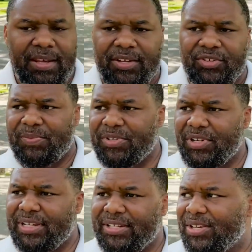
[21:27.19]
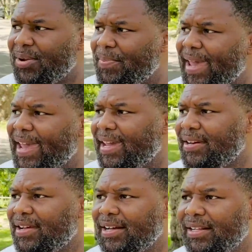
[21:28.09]
So I'm just going to continue to pan
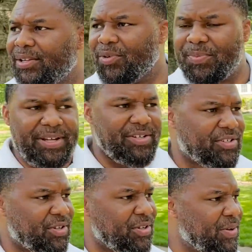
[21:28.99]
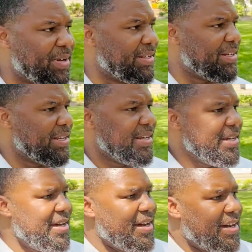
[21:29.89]
a little bit just so you can
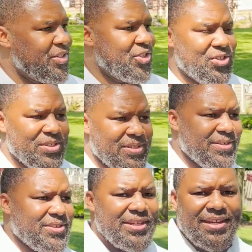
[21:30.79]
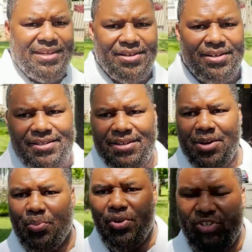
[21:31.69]
just to see and
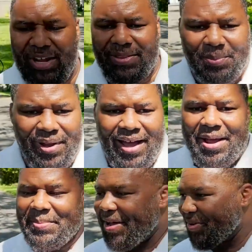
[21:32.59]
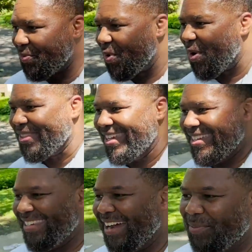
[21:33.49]
appreciate the block. I'm not going to walk the
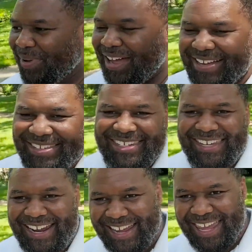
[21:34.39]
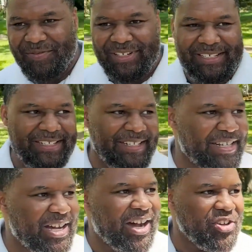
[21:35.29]
entire block because, again, I gave
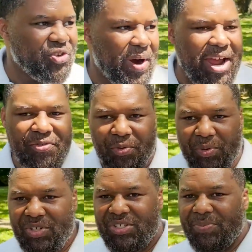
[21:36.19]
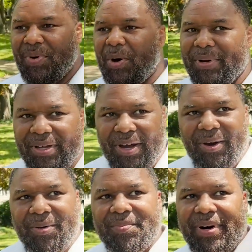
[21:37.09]
a drive-through just a moment ago,
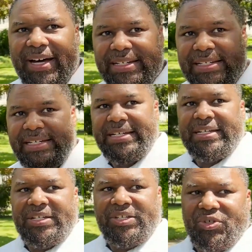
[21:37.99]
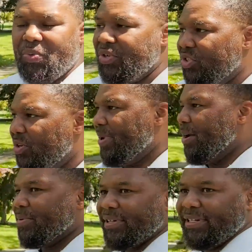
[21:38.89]
but just want you to be
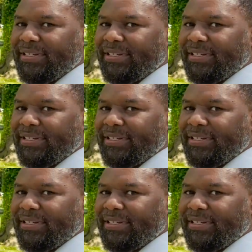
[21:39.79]
able to